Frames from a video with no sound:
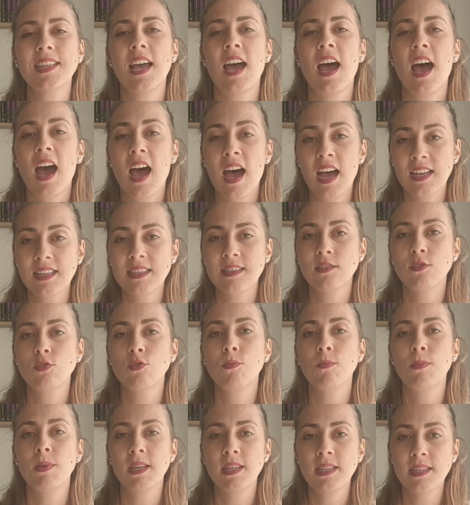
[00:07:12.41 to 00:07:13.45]
has to
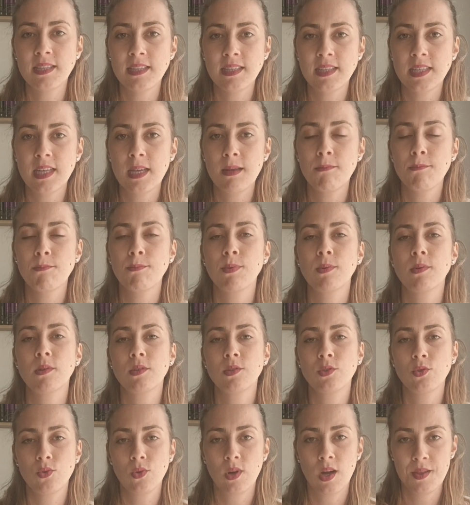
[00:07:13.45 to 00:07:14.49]
be
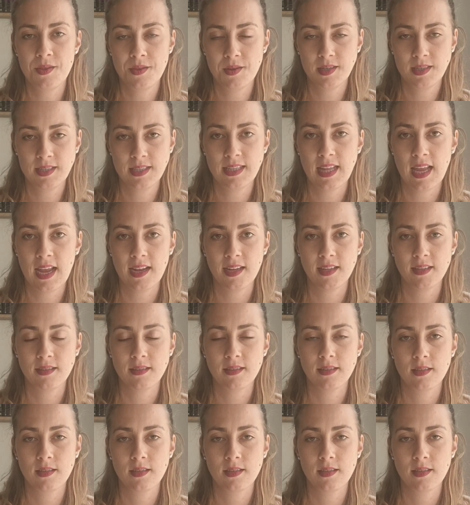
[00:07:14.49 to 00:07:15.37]
simple to understand.